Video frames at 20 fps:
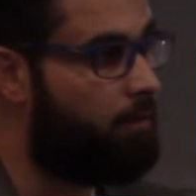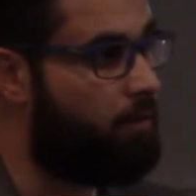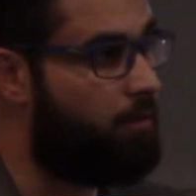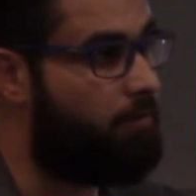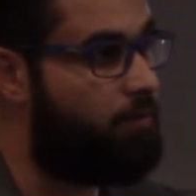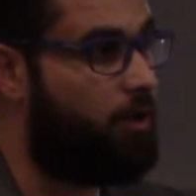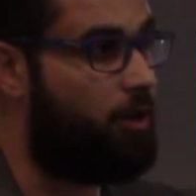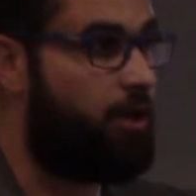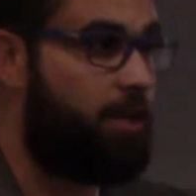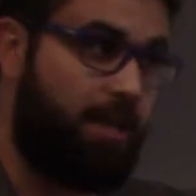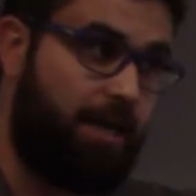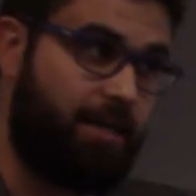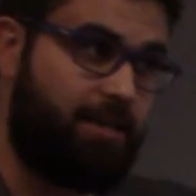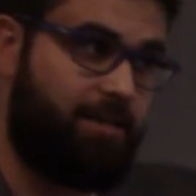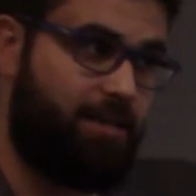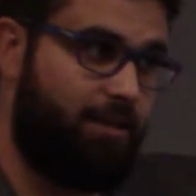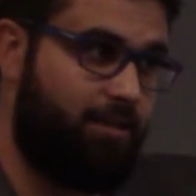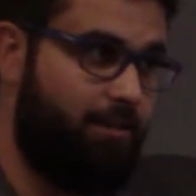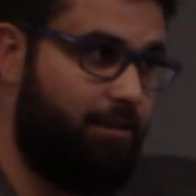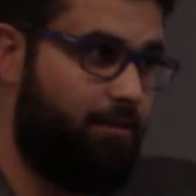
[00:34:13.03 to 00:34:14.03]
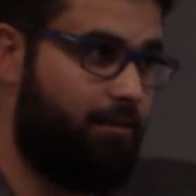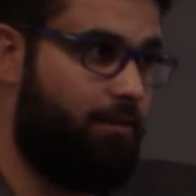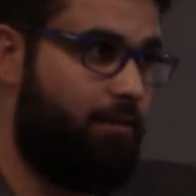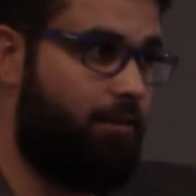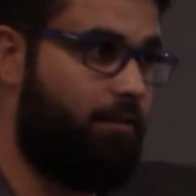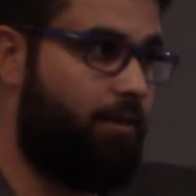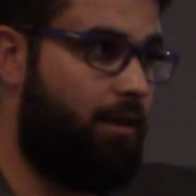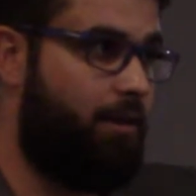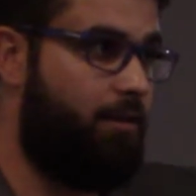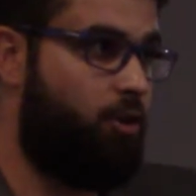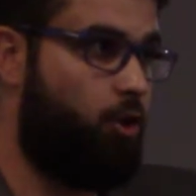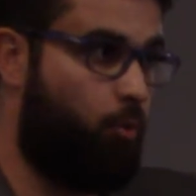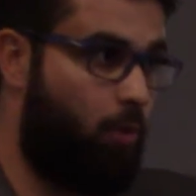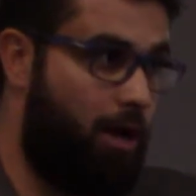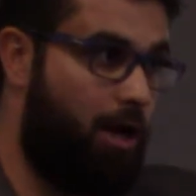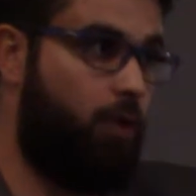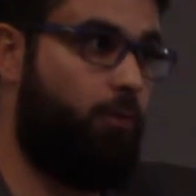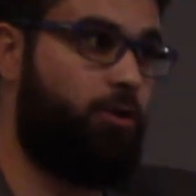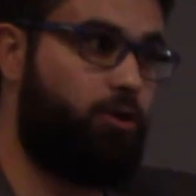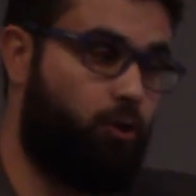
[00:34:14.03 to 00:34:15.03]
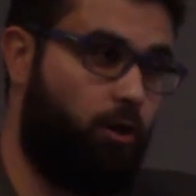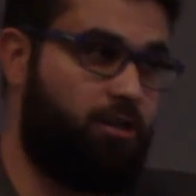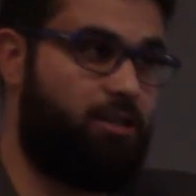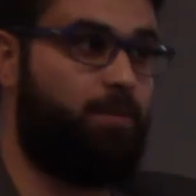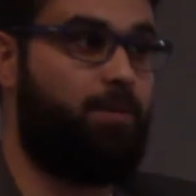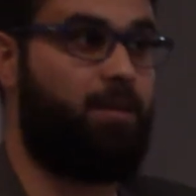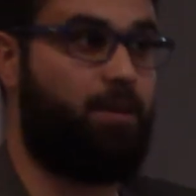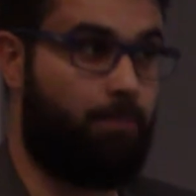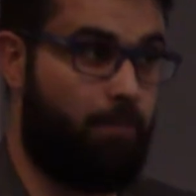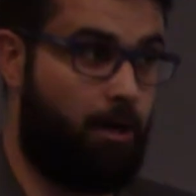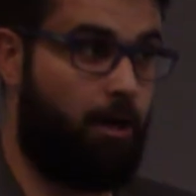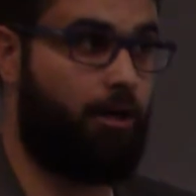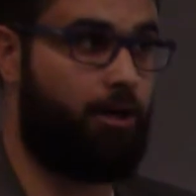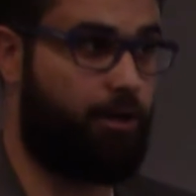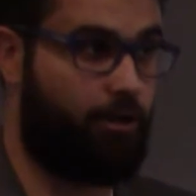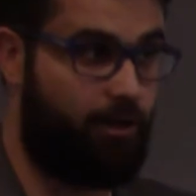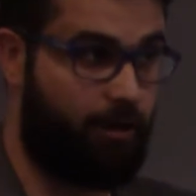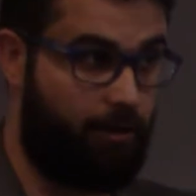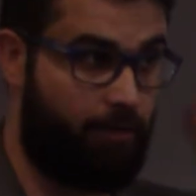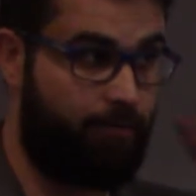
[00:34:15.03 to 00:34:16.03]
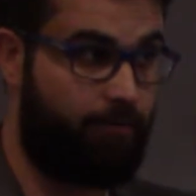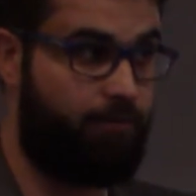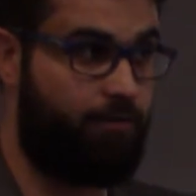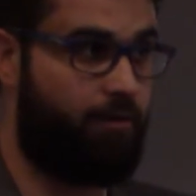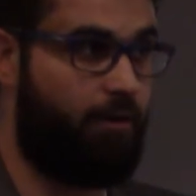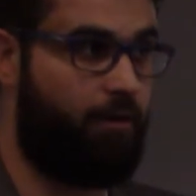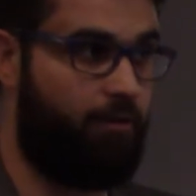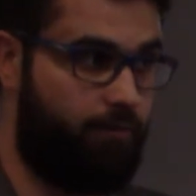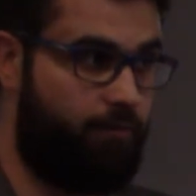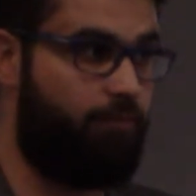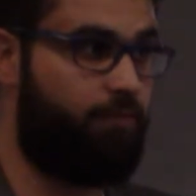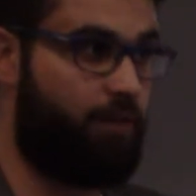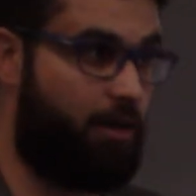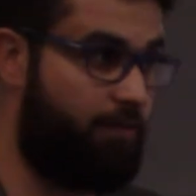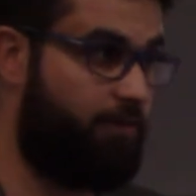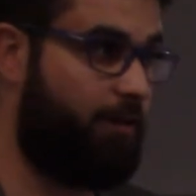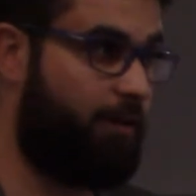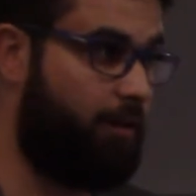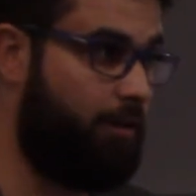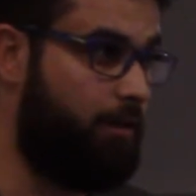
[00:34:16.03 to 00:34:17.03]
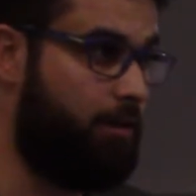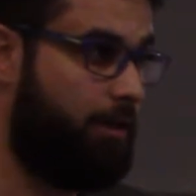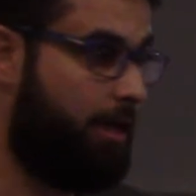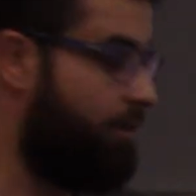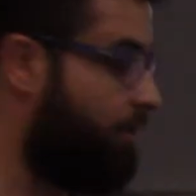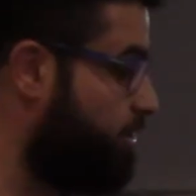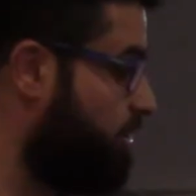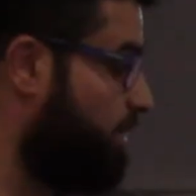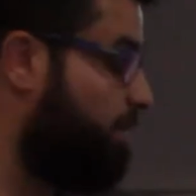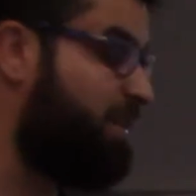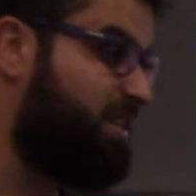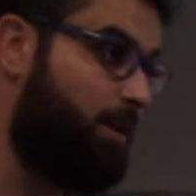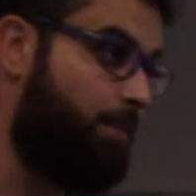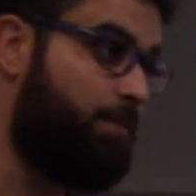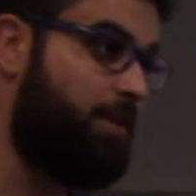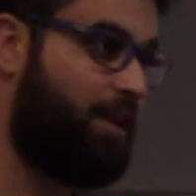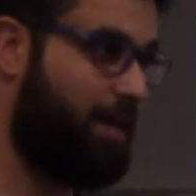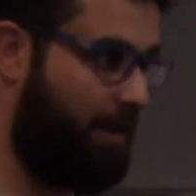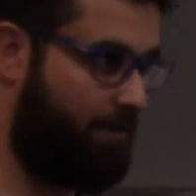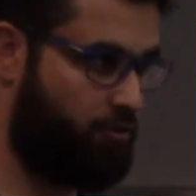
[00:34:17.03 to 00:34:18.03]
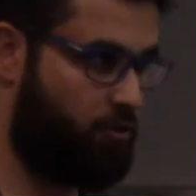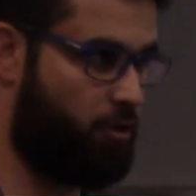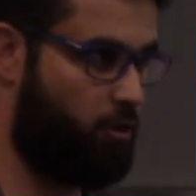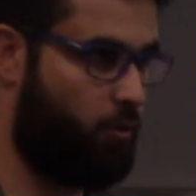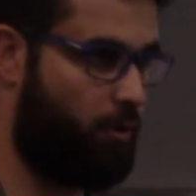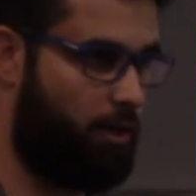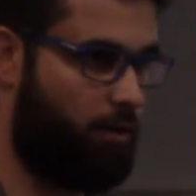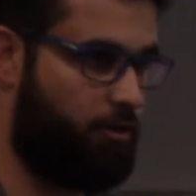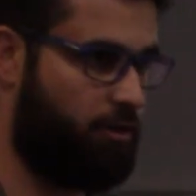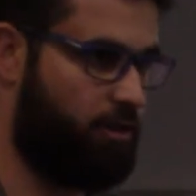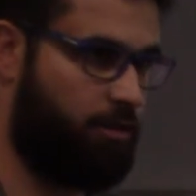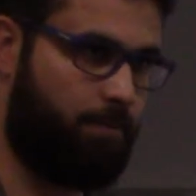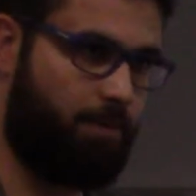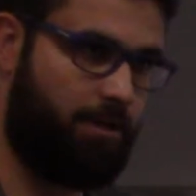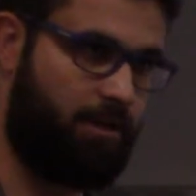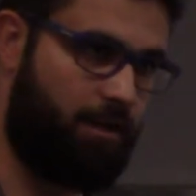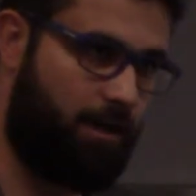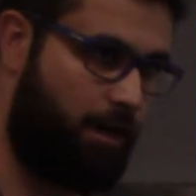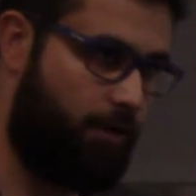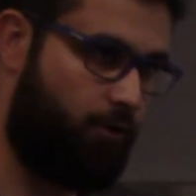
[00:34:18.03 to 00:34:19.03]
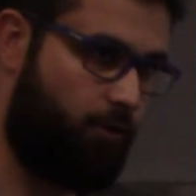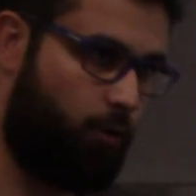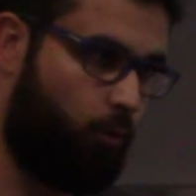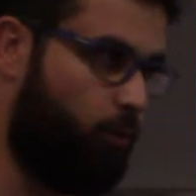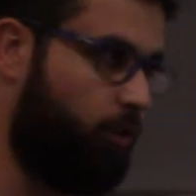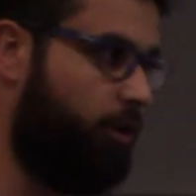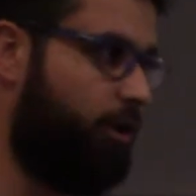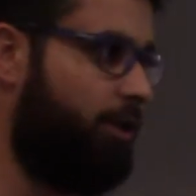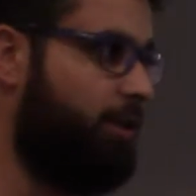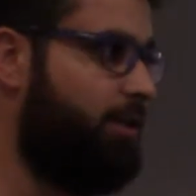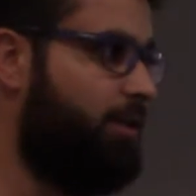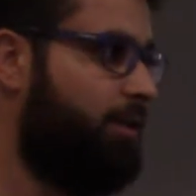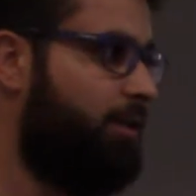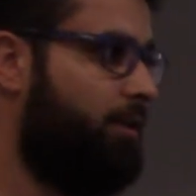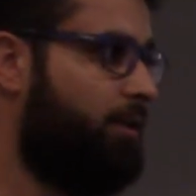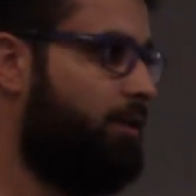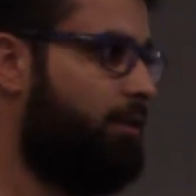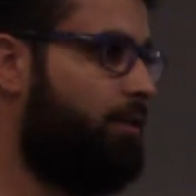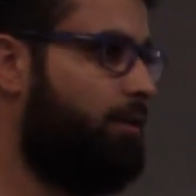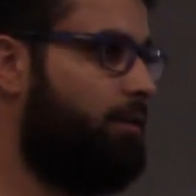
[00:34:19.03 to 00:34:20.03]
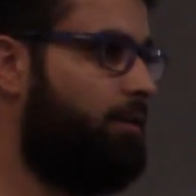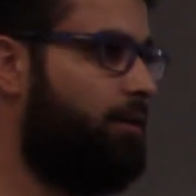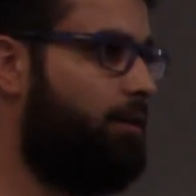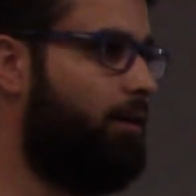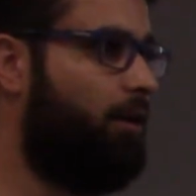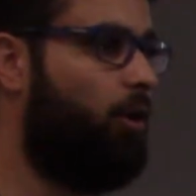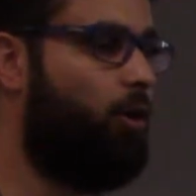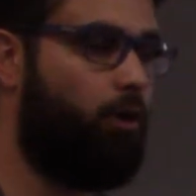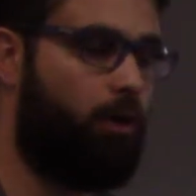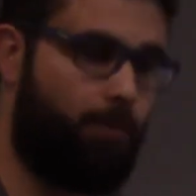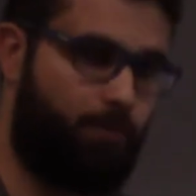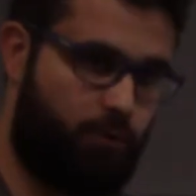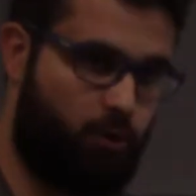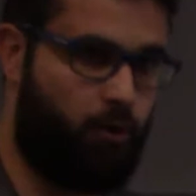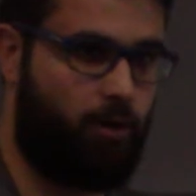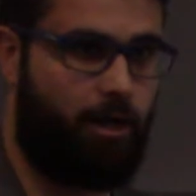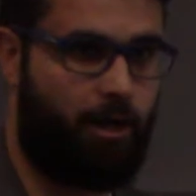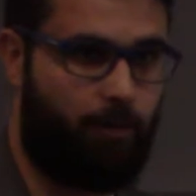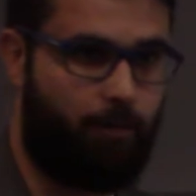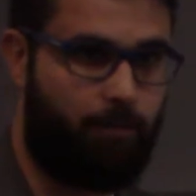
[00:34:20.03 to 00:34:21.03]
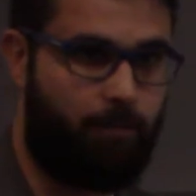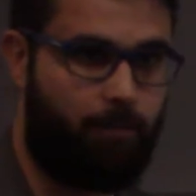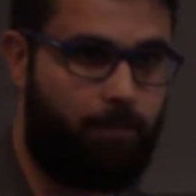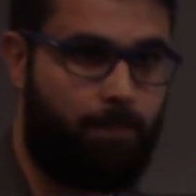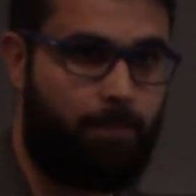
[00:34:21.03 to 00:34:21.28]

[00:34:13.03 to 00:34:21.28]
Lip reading: if they're connected, then the waw is going to be the marker of rafa', and there's going to be something after the waw. There's going to be either a word or a pronoun.